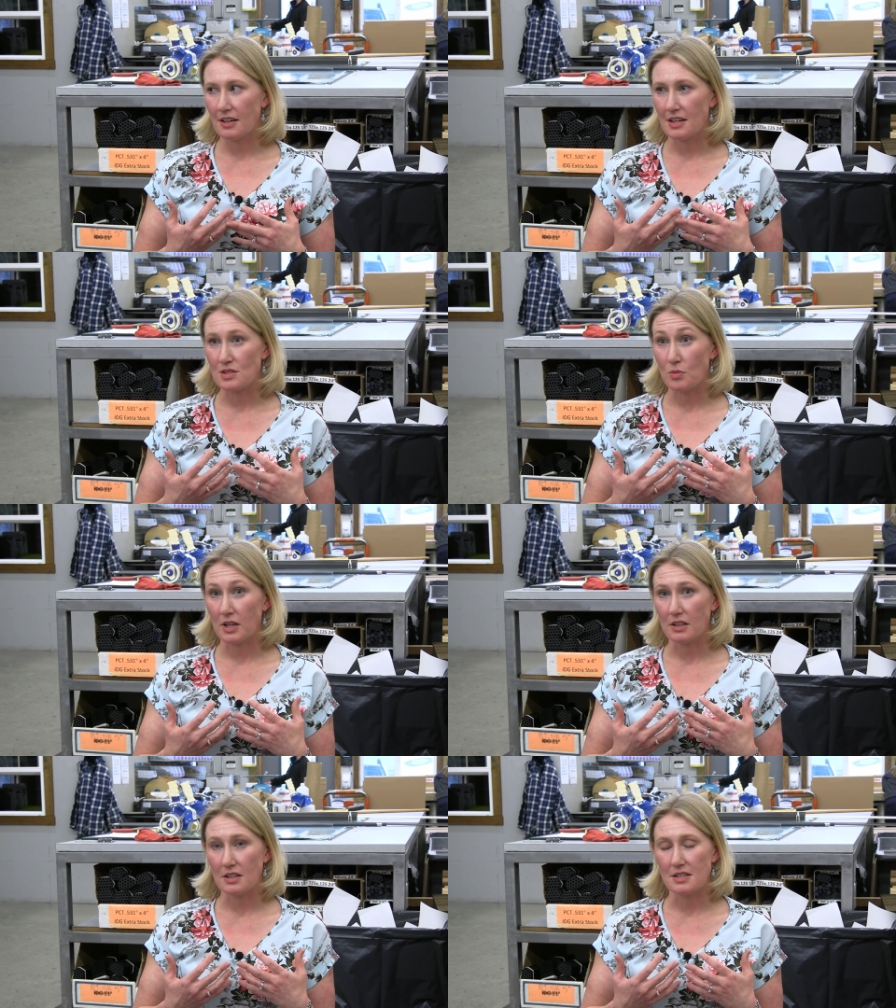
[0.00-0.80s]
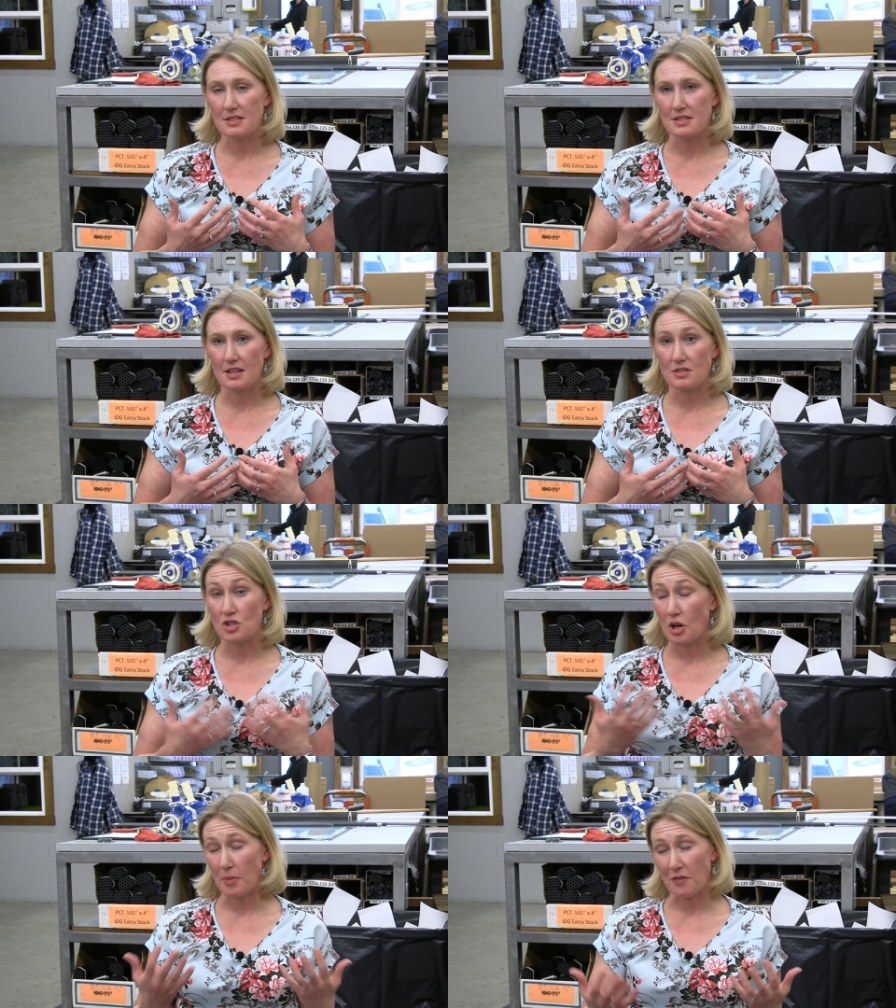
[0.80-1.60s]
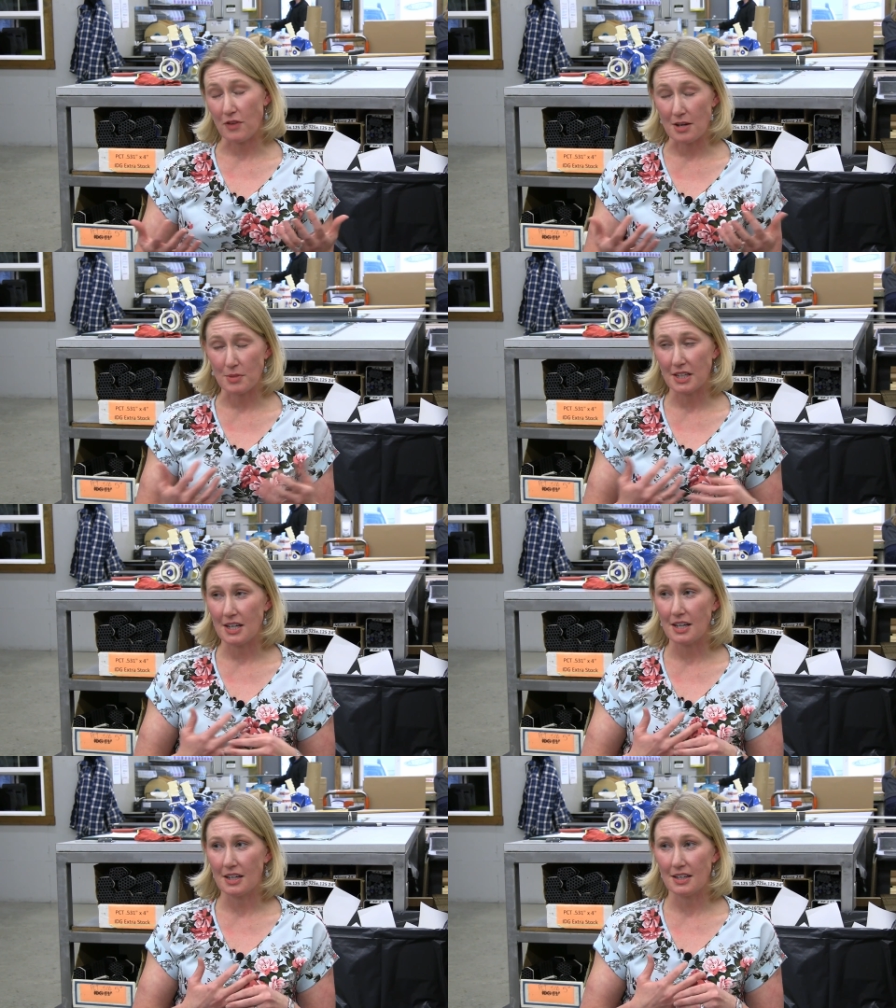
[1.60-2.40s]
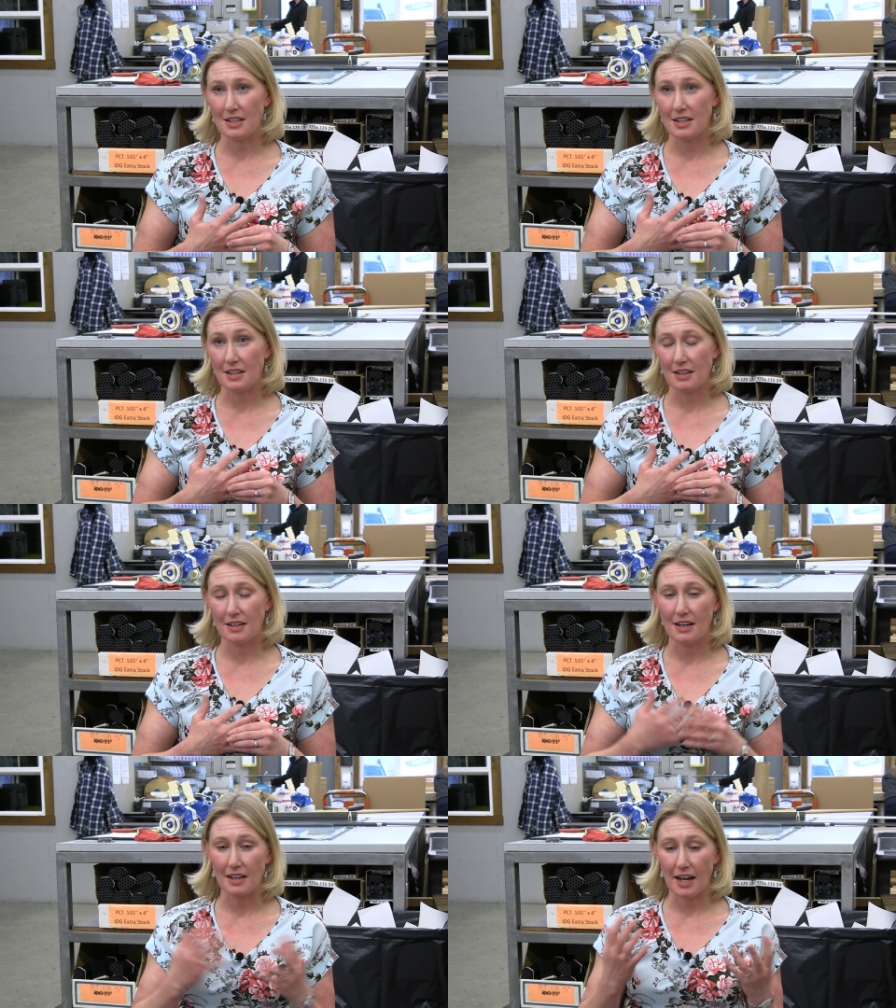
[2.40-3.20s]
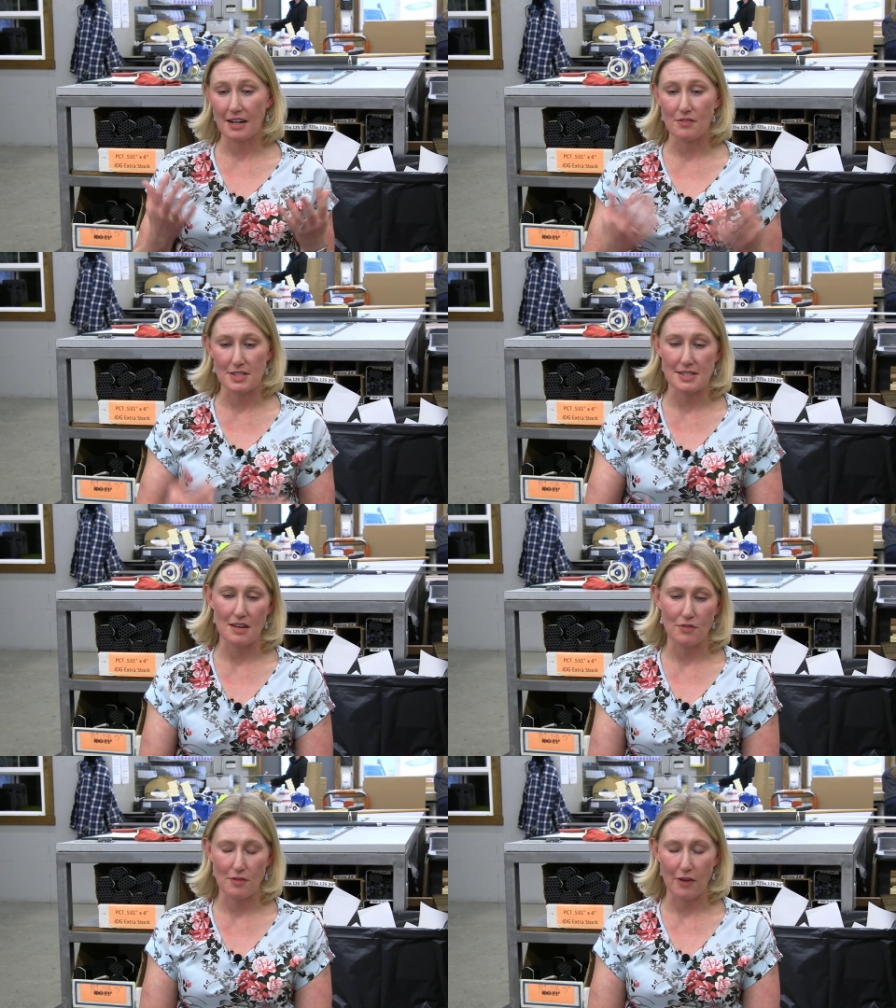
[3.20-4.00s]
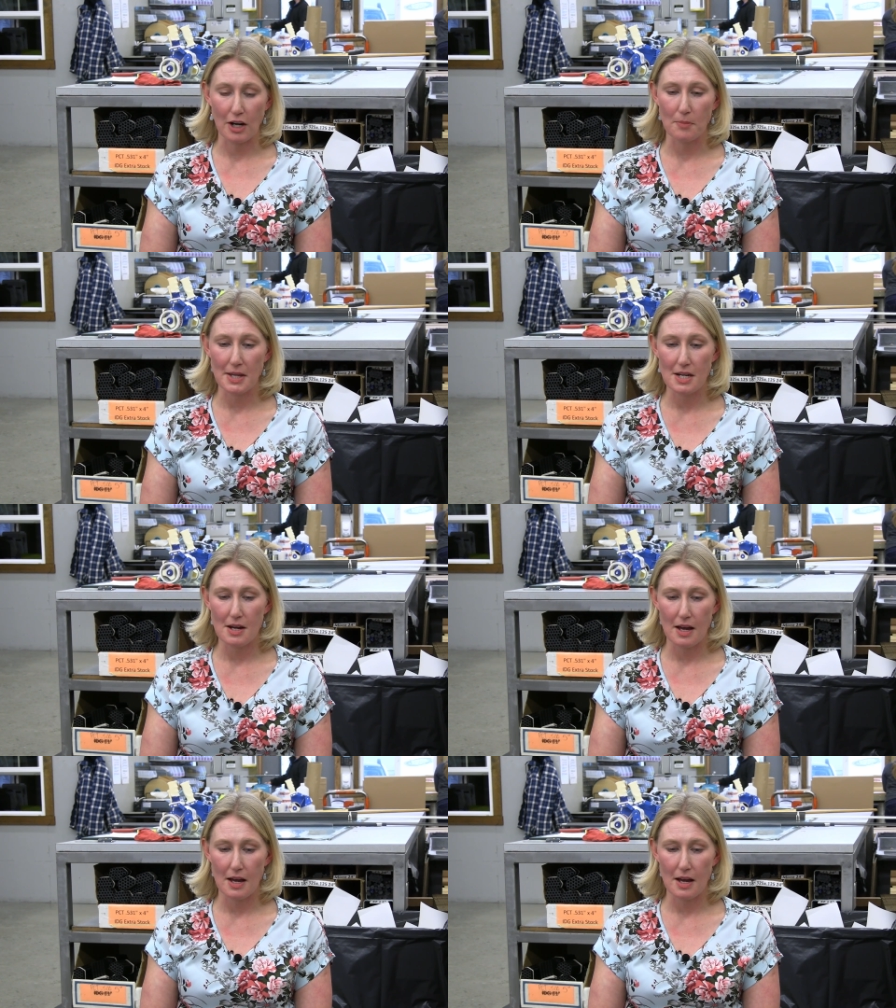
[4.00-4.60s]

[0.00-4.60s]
as well as start my family in a kind of a safe environment.